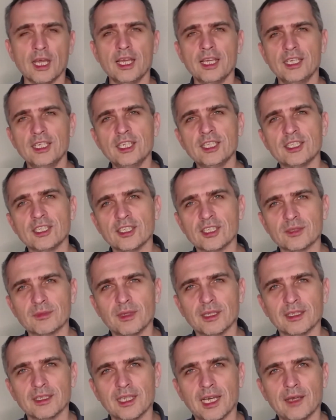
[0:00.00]
bridges.
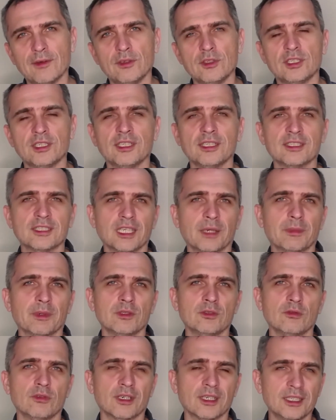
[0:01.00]
I
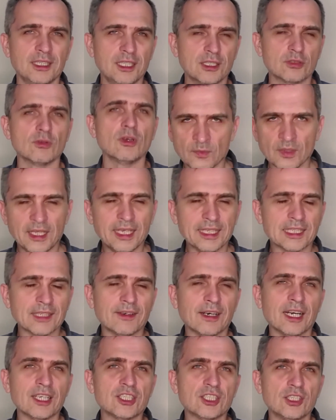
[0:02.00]
honestly don't
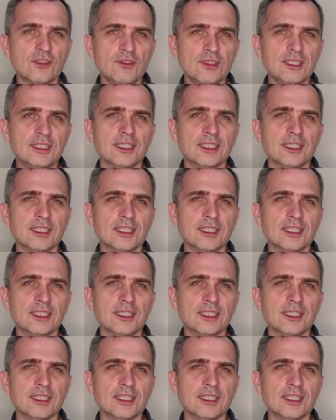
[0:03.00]
know.